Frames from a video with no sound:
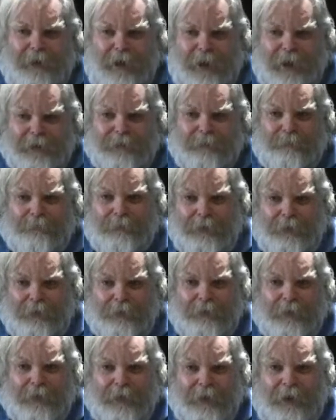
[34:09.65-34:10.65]
asked to, re-
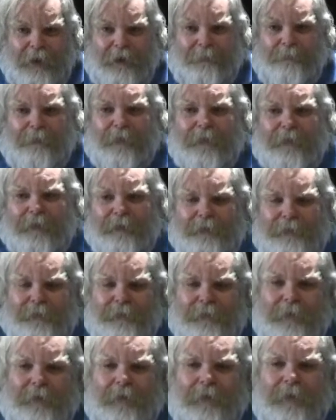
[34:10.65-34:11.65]
to leave because